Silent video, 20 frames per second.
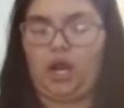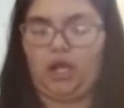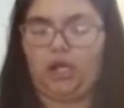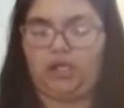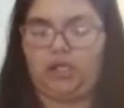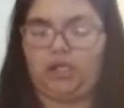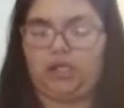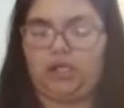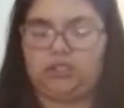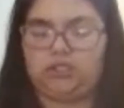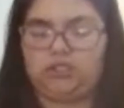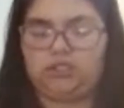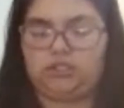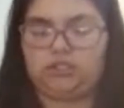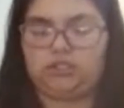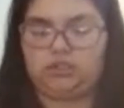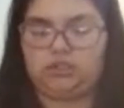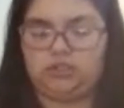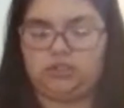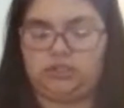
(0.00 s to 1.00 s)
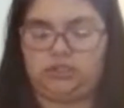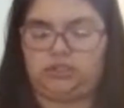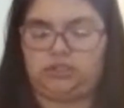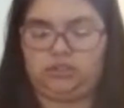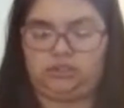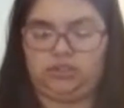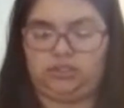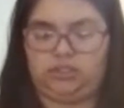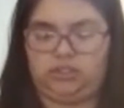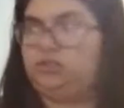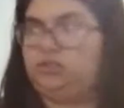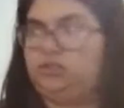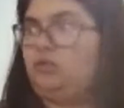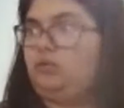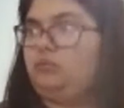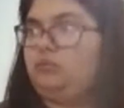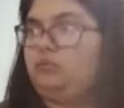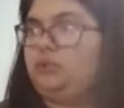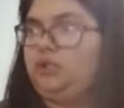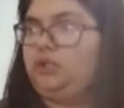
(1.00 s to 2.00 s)
Guys, this hook is
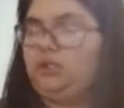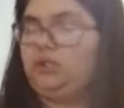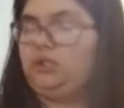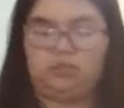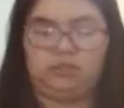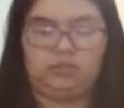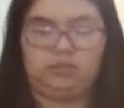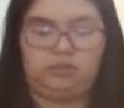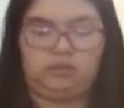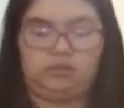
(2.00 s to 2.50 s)
so mean.